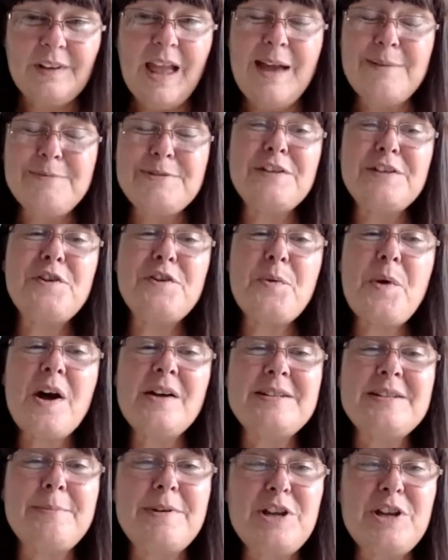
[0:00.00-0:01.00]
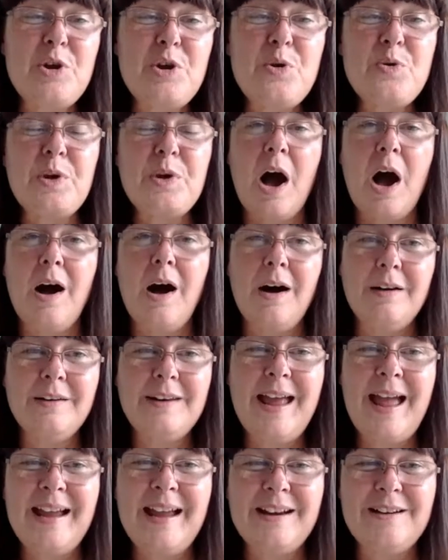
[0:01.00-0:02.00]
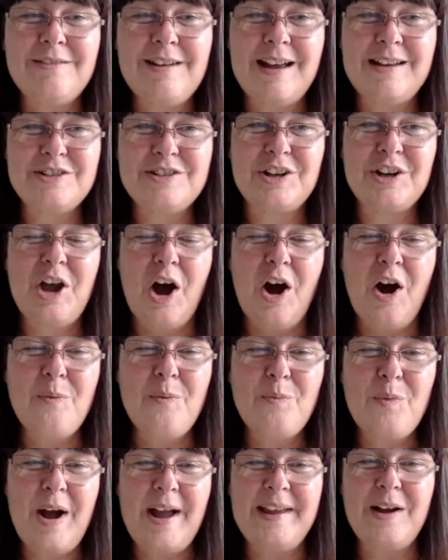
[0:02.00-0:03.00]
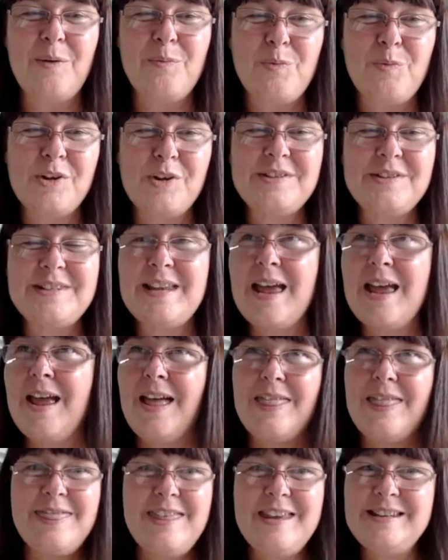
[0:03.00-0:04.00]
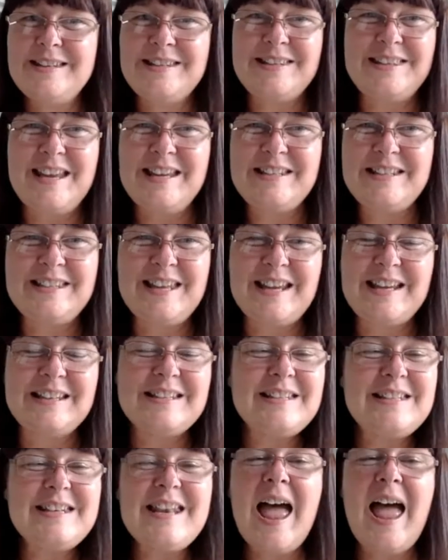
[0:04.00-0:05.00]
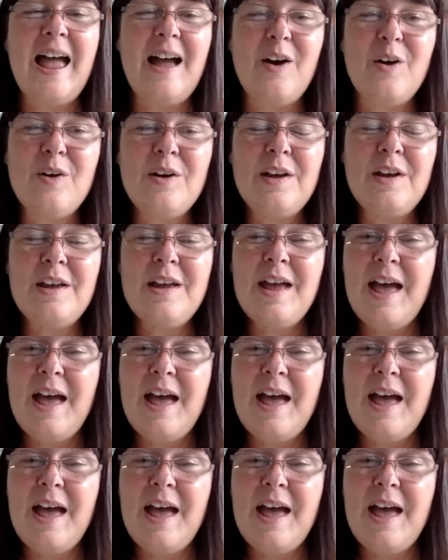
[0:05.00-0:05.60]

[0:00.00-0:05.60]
And um, so if you are somebody who can't hang around and can't wait and wants this these things now,